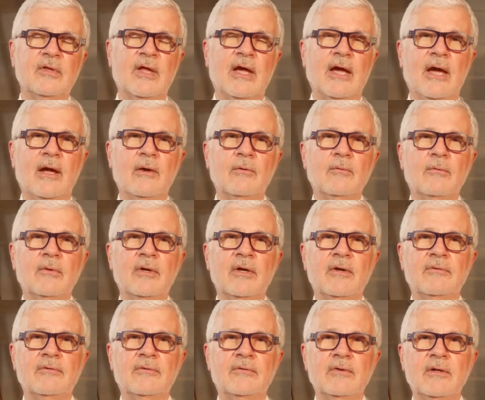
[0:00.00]
that
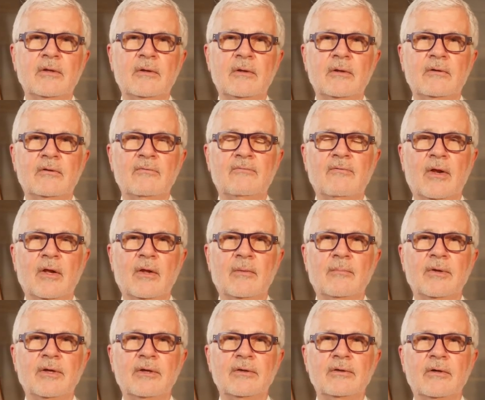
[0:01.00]
with the
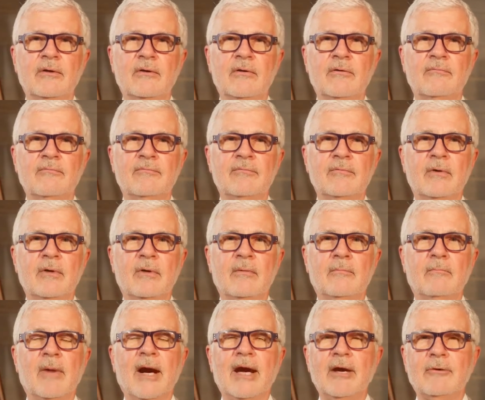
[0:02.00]
development of
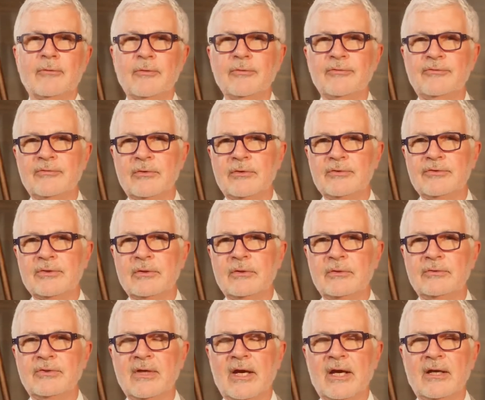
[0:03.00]

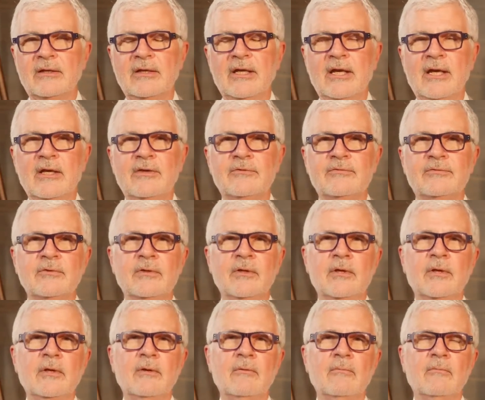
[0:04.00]
microsurgical techniques
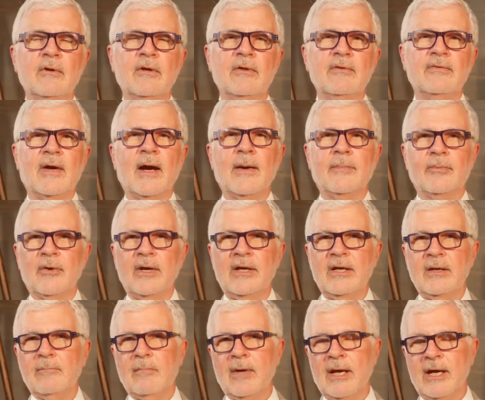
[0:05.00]
with
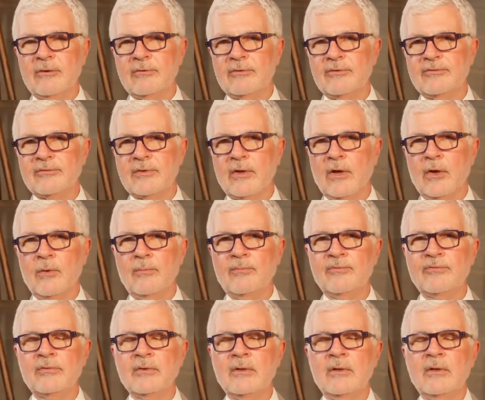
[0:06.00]
operating
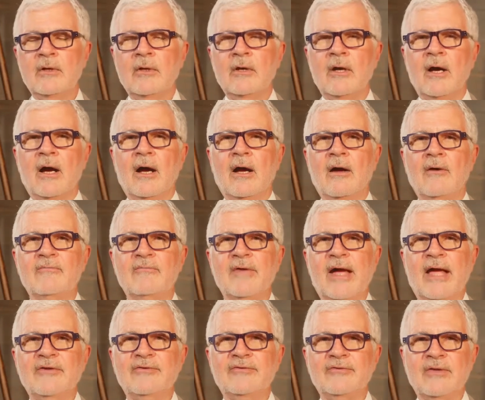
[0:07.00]
microscopes,
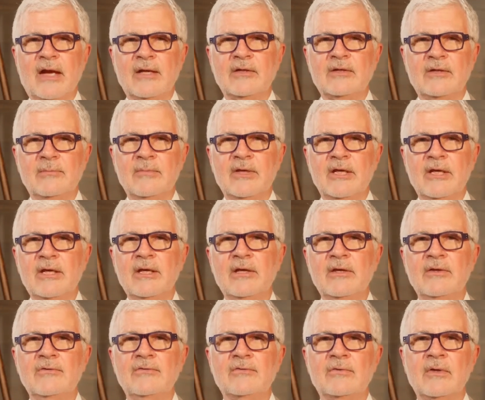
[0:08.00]

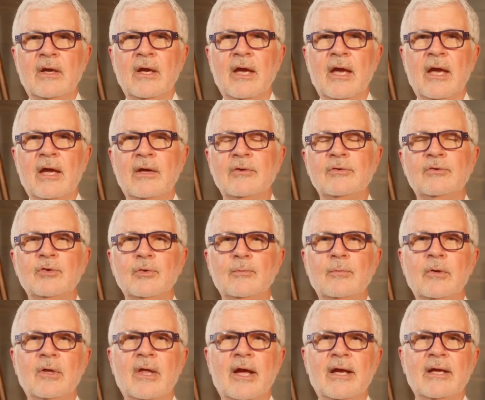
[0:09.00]
vasectomies and
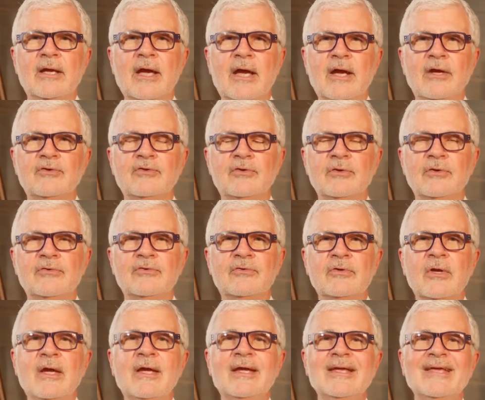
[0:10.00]
tubal ligations
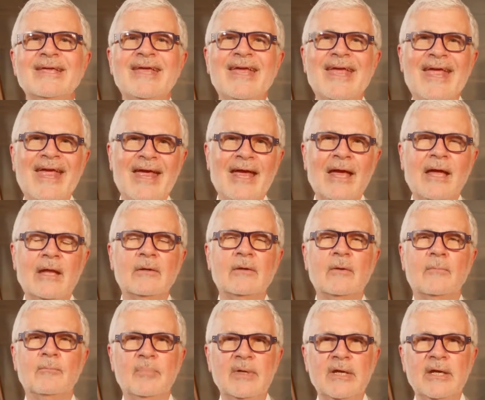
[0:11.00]

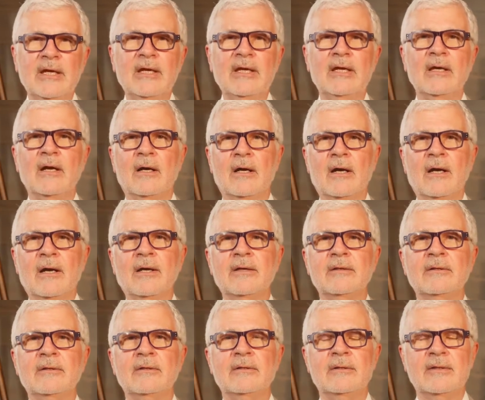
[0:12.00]
can be
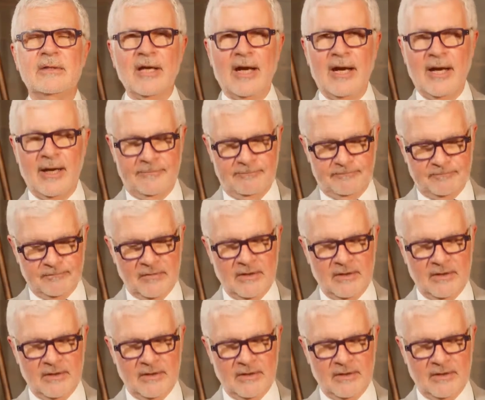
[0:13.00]
undone.